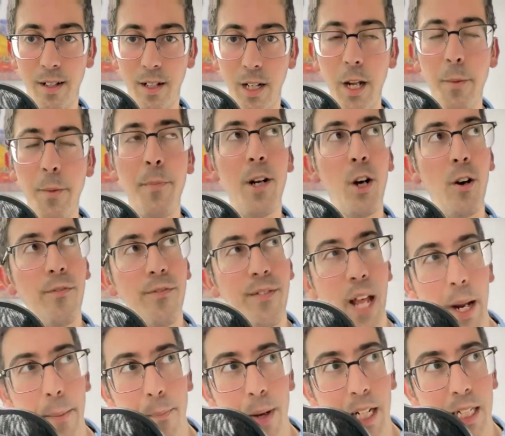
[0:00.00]
Let me know if
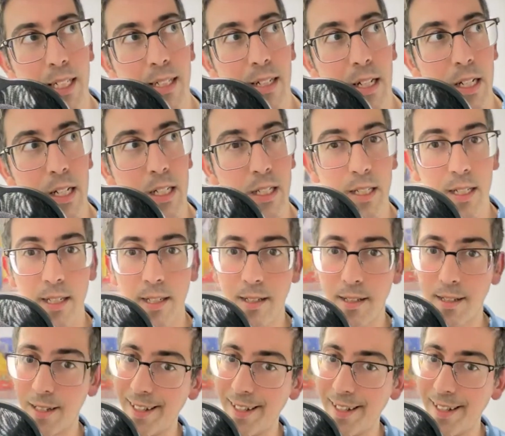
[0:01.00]
that makes sense.